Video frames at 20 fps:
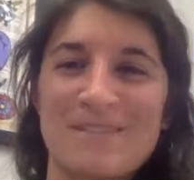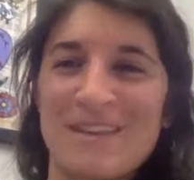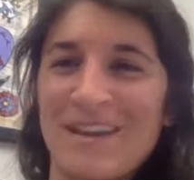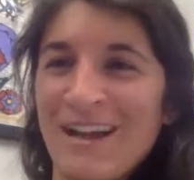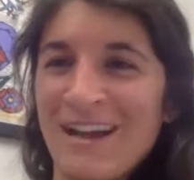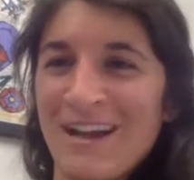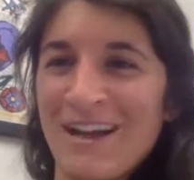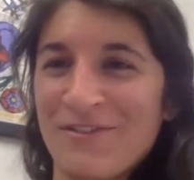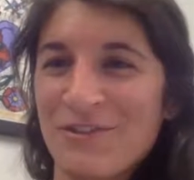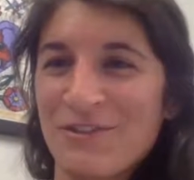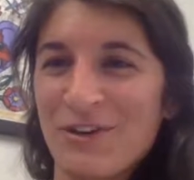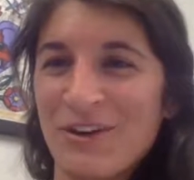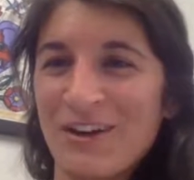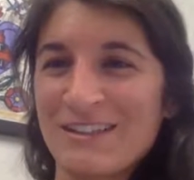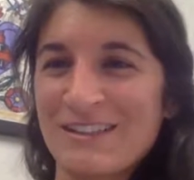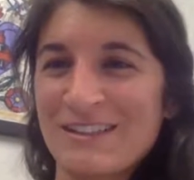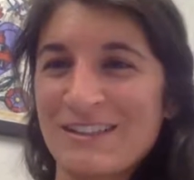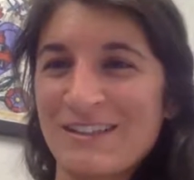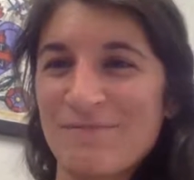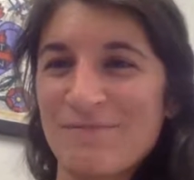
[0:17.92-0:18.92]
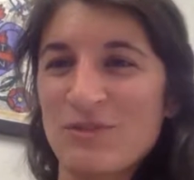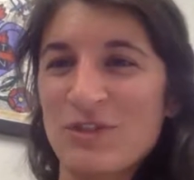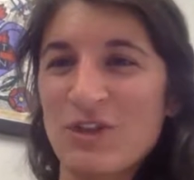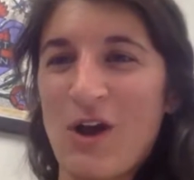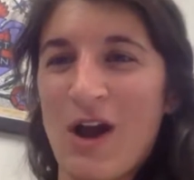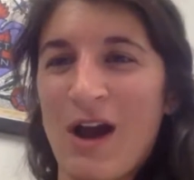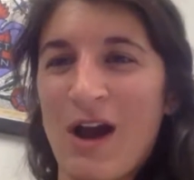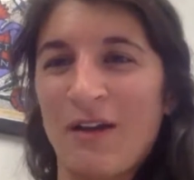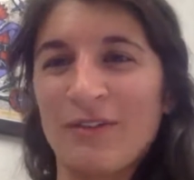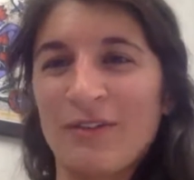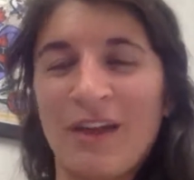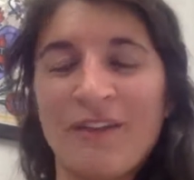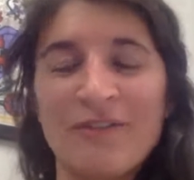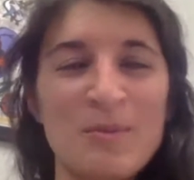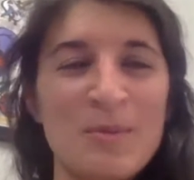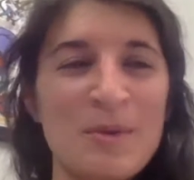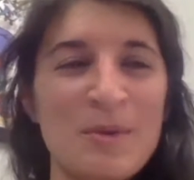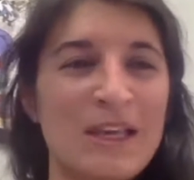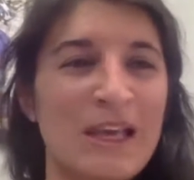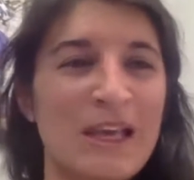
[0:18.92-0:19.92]
yeah, of course. So I would love
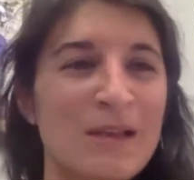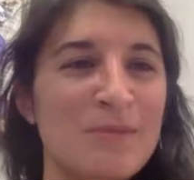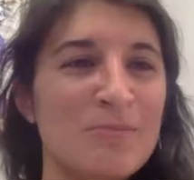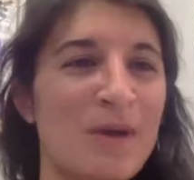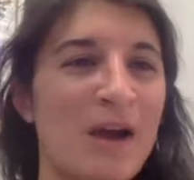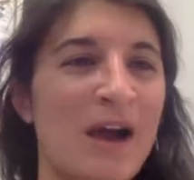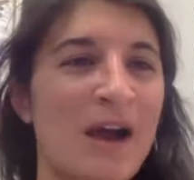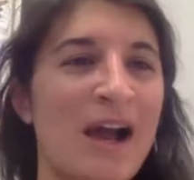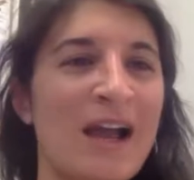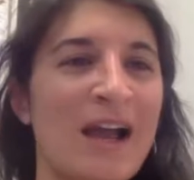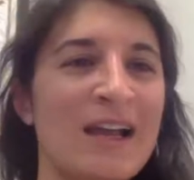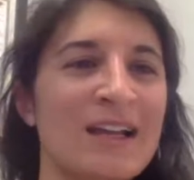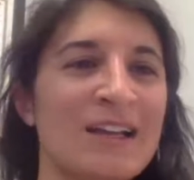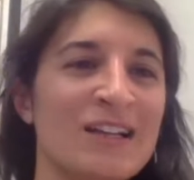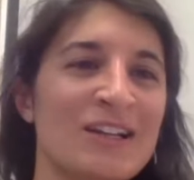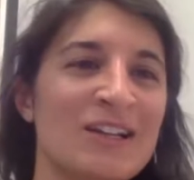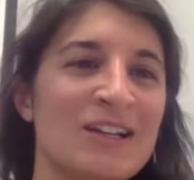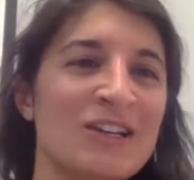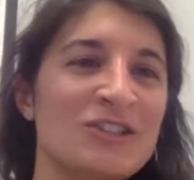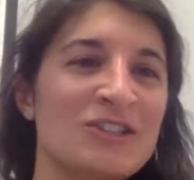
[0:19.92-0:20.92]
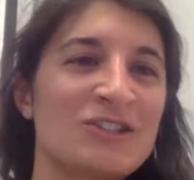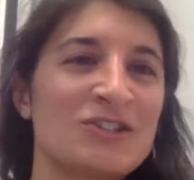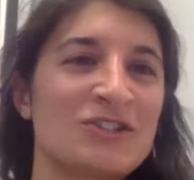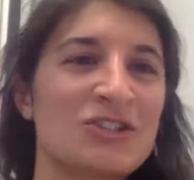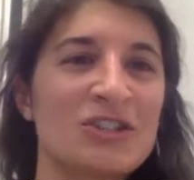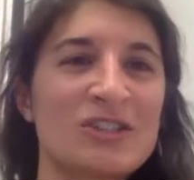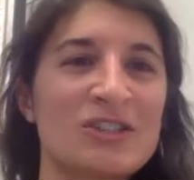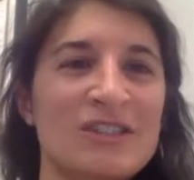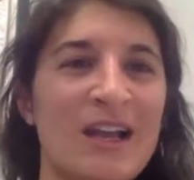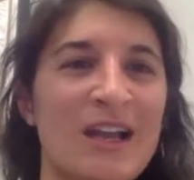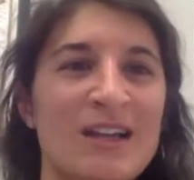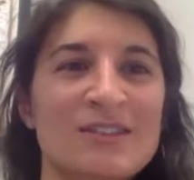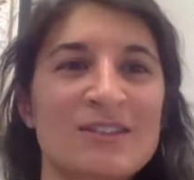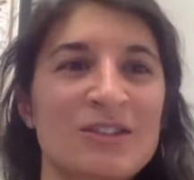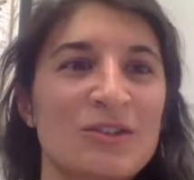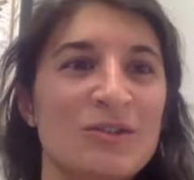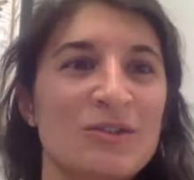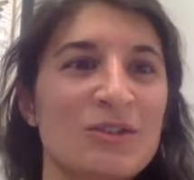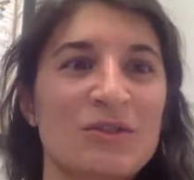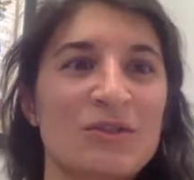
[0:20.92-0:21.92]
to begin by just
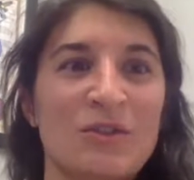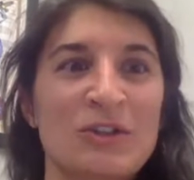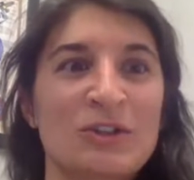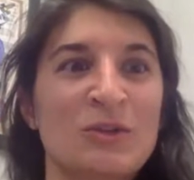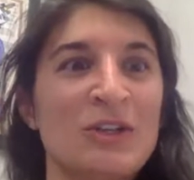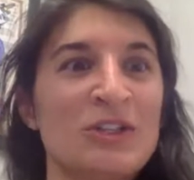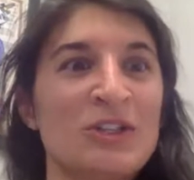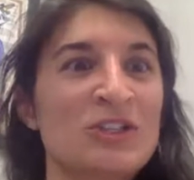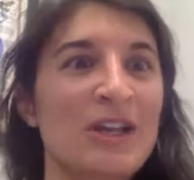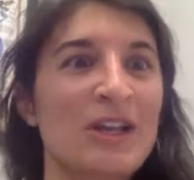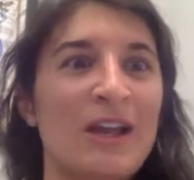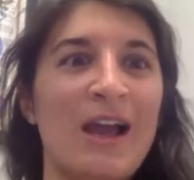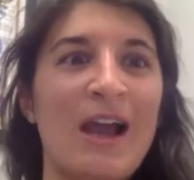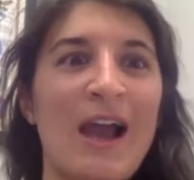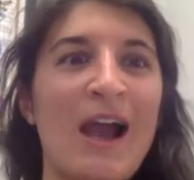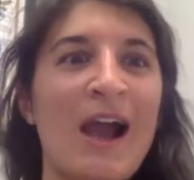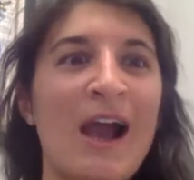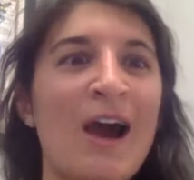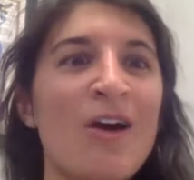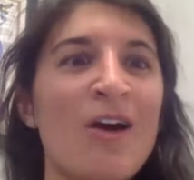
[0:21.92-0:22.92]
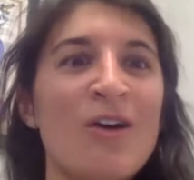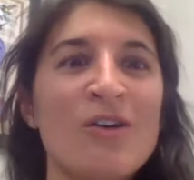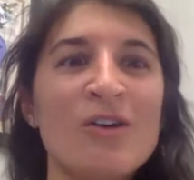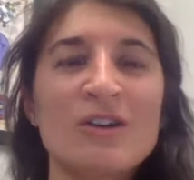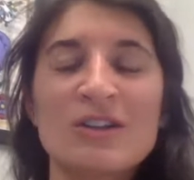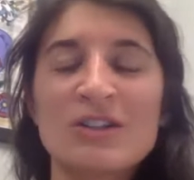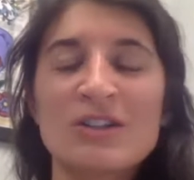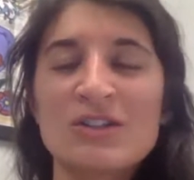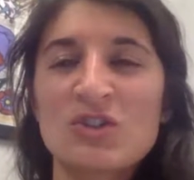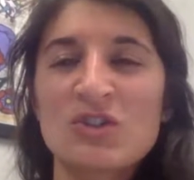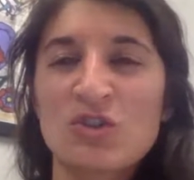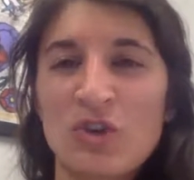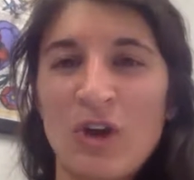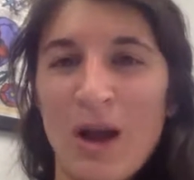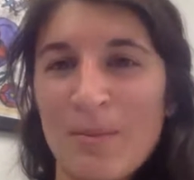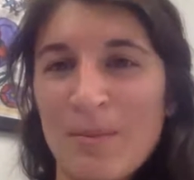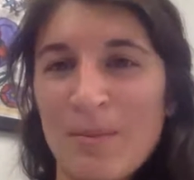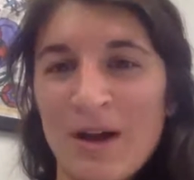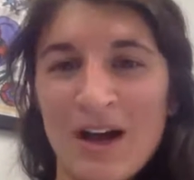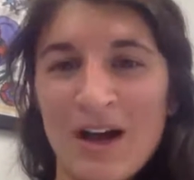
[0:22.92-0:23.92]
asking you this first question. How does
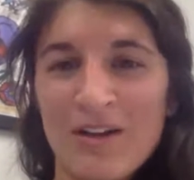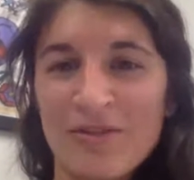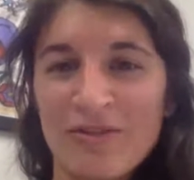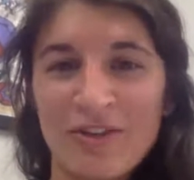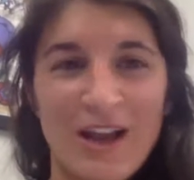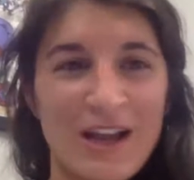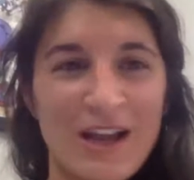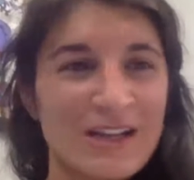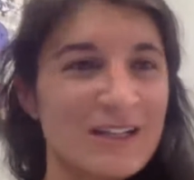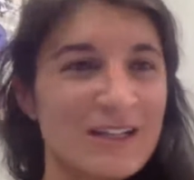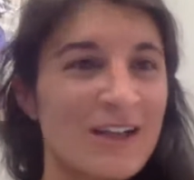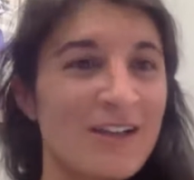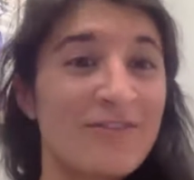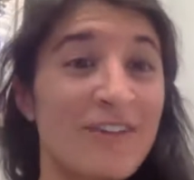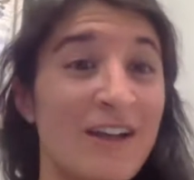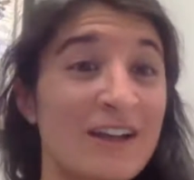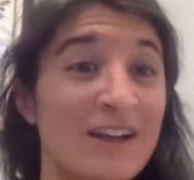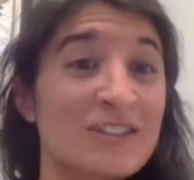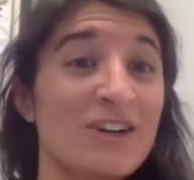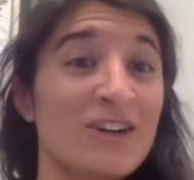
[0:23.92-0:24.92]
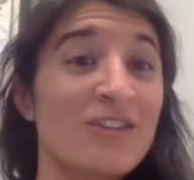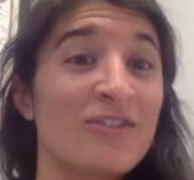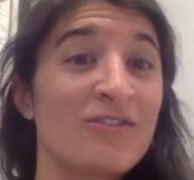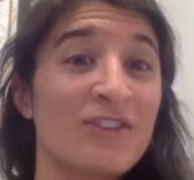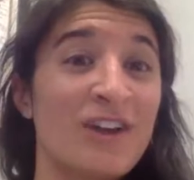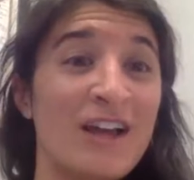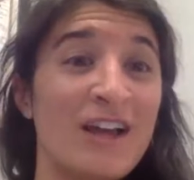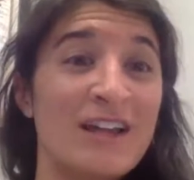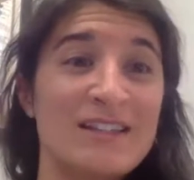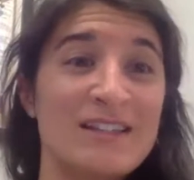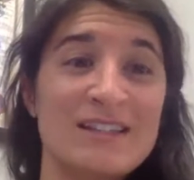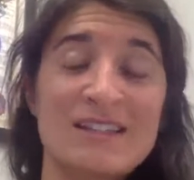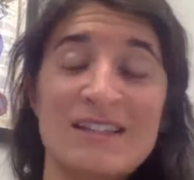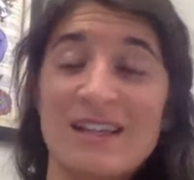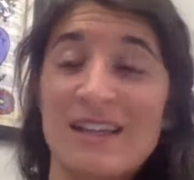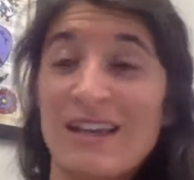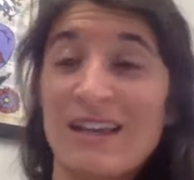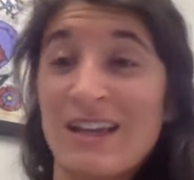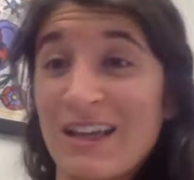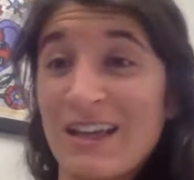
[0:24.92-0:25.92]
trauma affect our friends
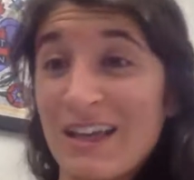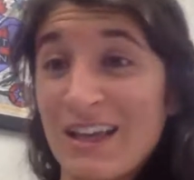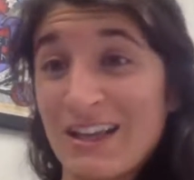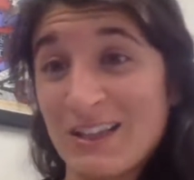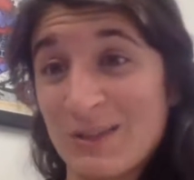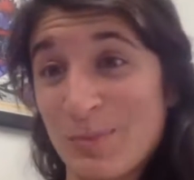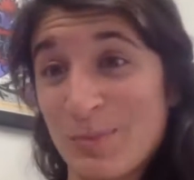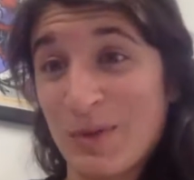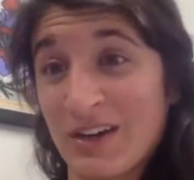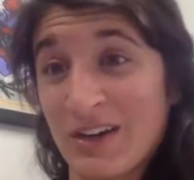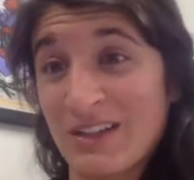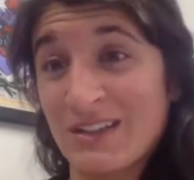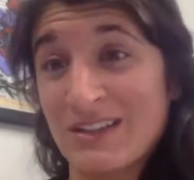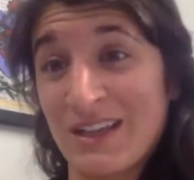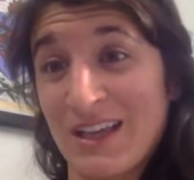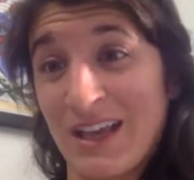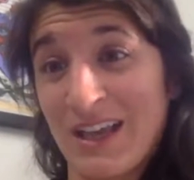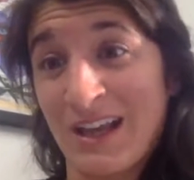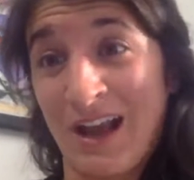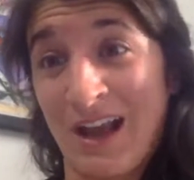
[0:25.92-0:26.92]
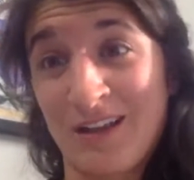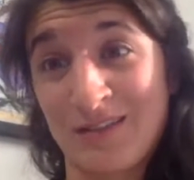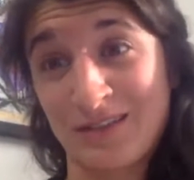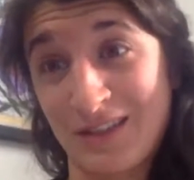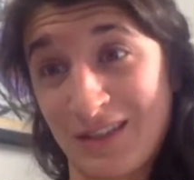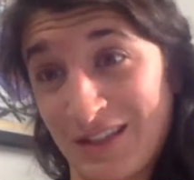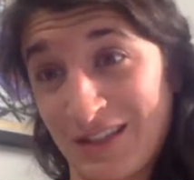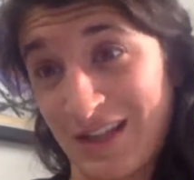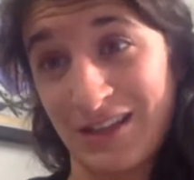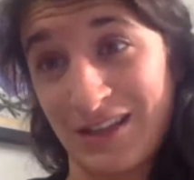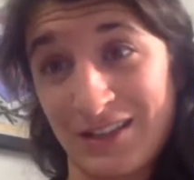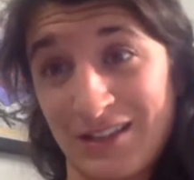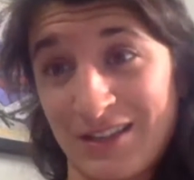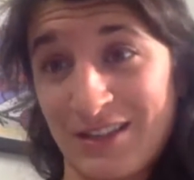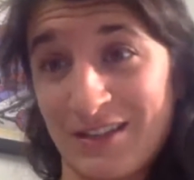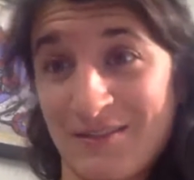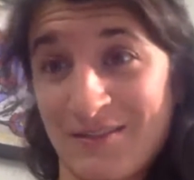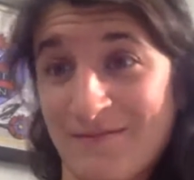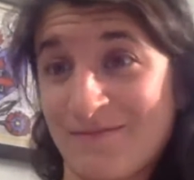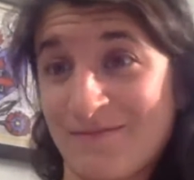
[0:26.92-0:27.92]
experiencing houselessness?